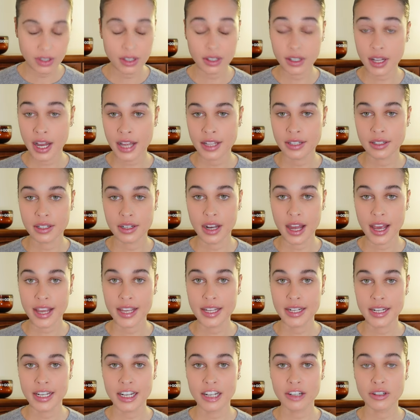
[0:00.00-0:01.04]
Guys, the light
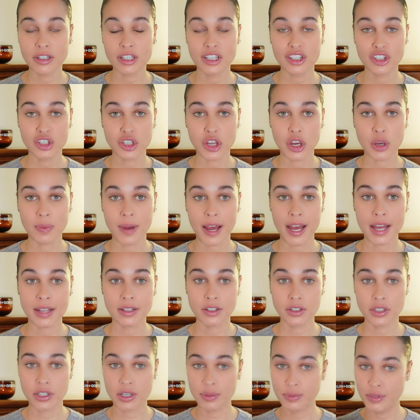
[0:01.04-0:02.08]
in here is so bad,
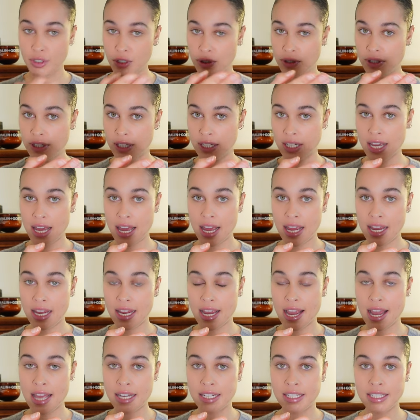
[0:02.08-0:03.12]
so I'm using
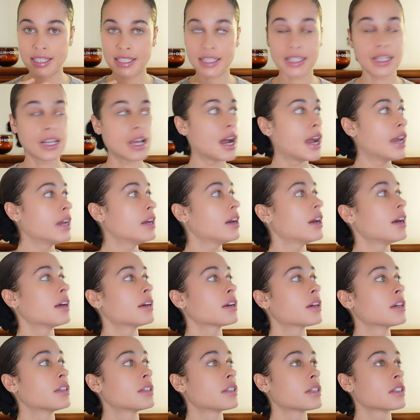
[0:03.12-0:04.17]
a LED light
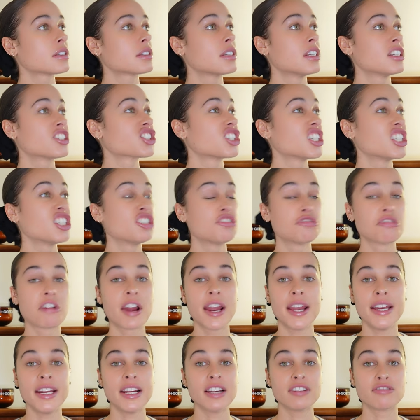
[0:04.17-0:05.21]
because it's literally
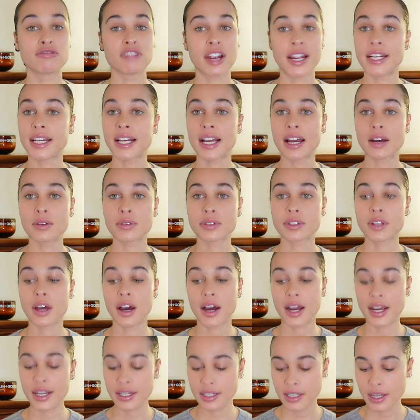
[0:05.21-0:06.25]
grey and raining
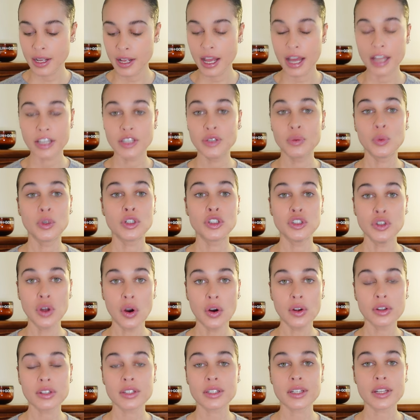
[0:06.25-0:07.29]
outside. And you would
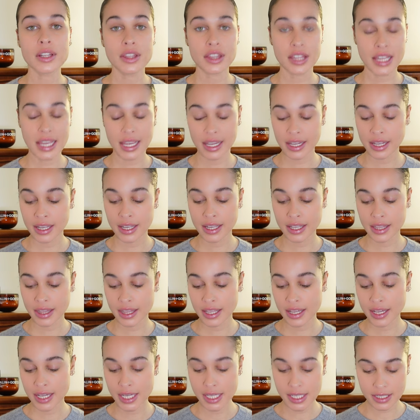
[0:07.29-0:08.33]
not think
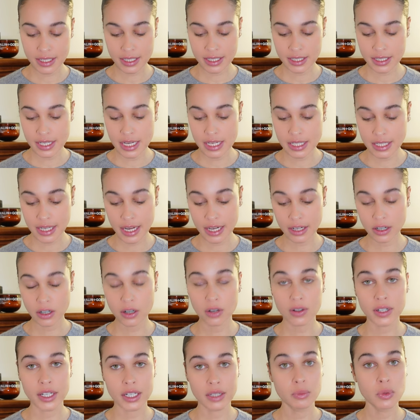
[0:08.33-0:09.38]
that it's 10
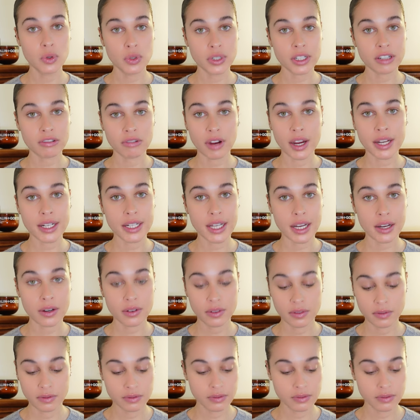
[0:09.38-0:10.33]
o'clock in the morning right now.